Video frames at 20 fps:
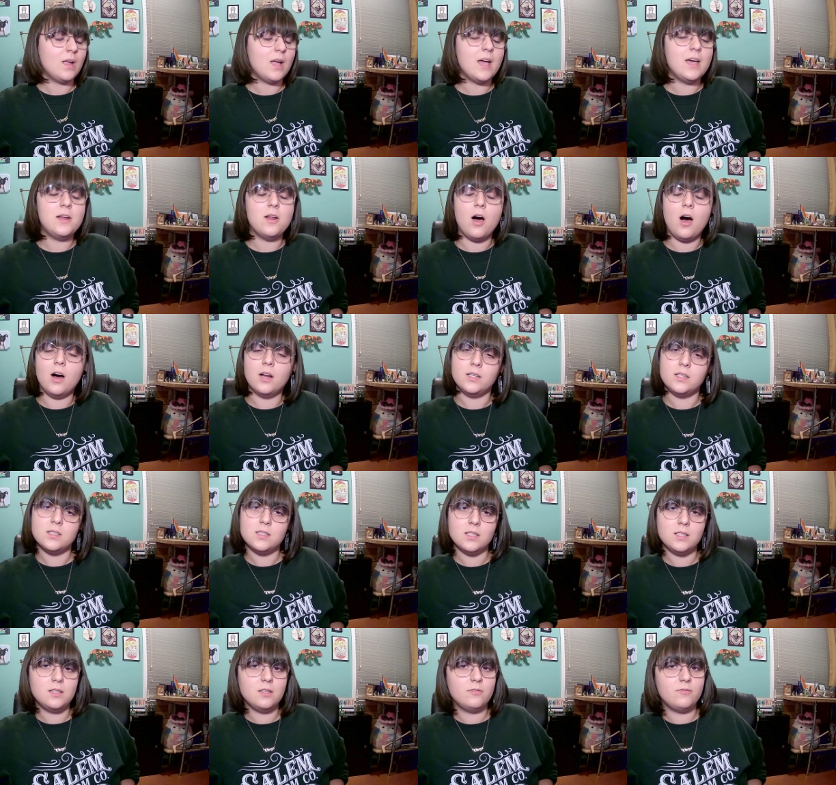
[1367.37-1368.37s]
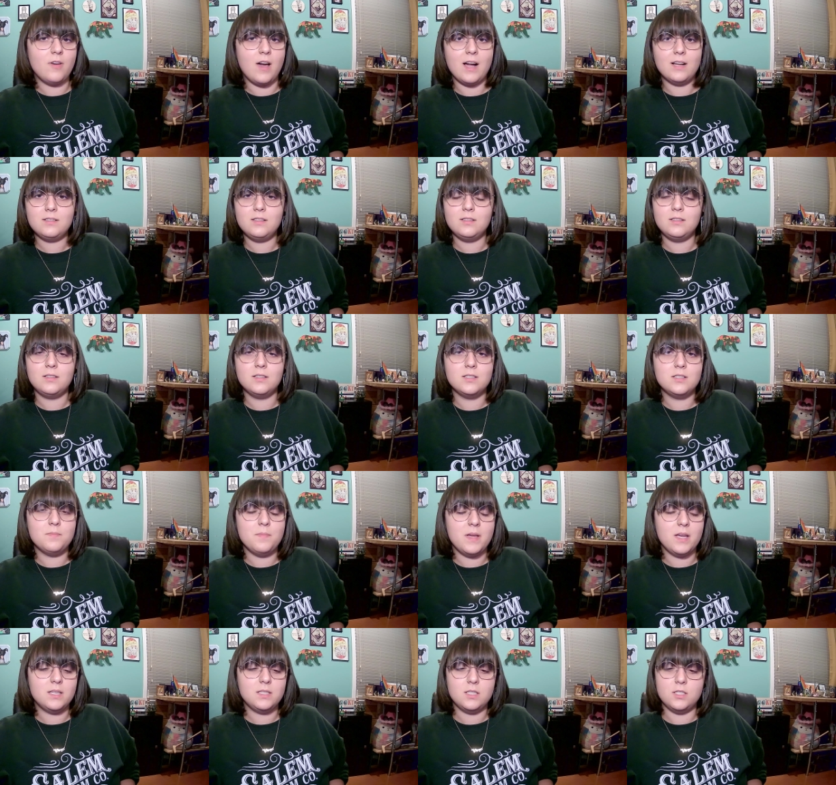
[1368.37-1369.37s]
And honestly, the fact that this
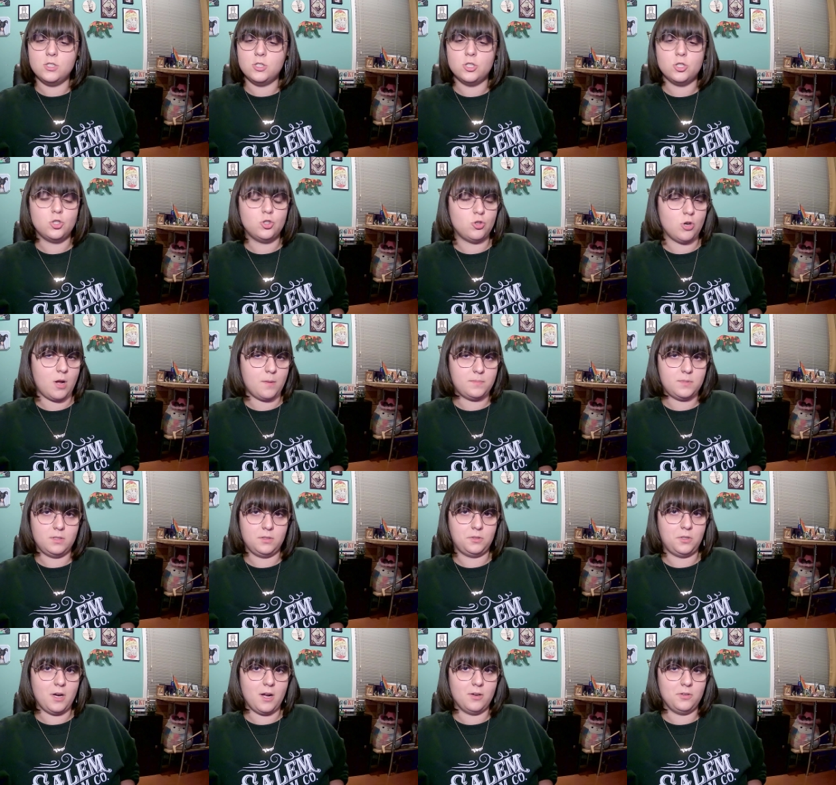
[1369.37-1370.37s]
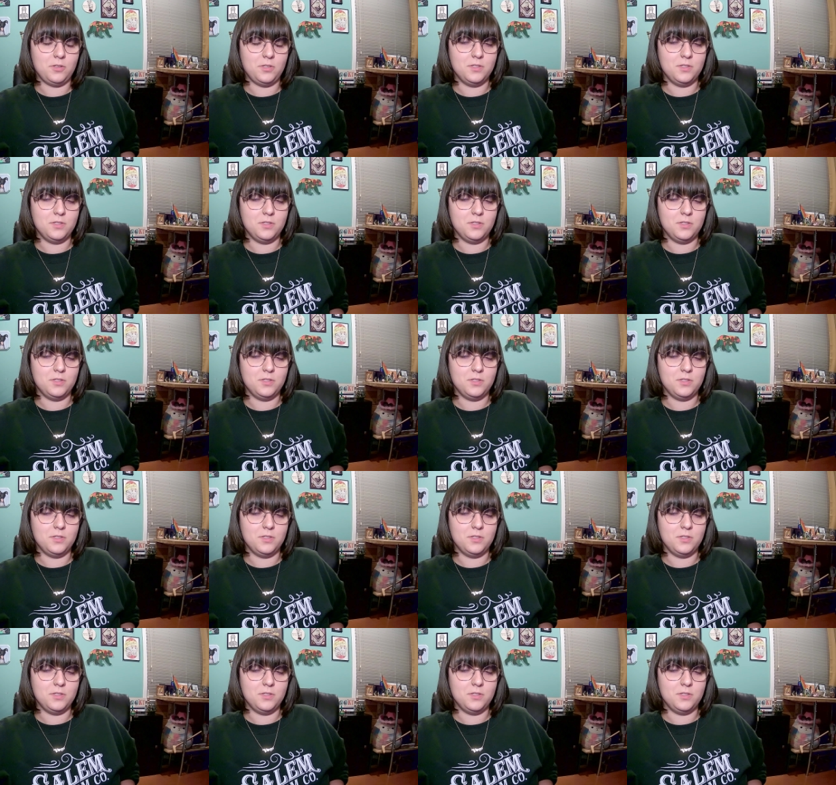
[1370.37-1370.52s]
man didn't just drop to the ground